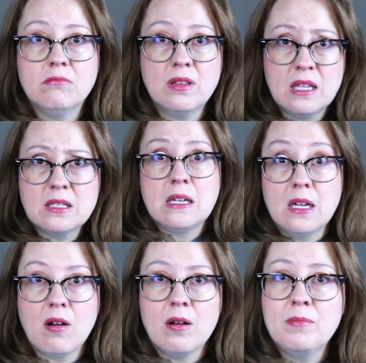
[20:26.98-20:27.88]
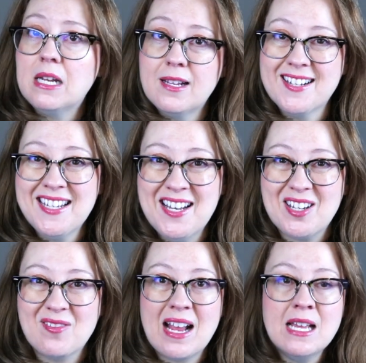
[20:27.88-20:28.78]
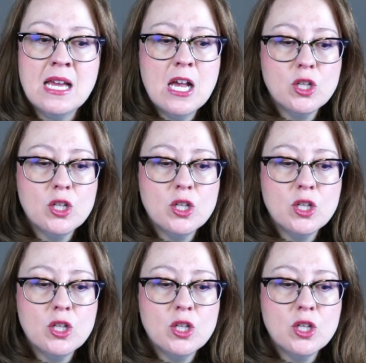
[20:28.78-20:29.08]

things that need our immediate attention, right?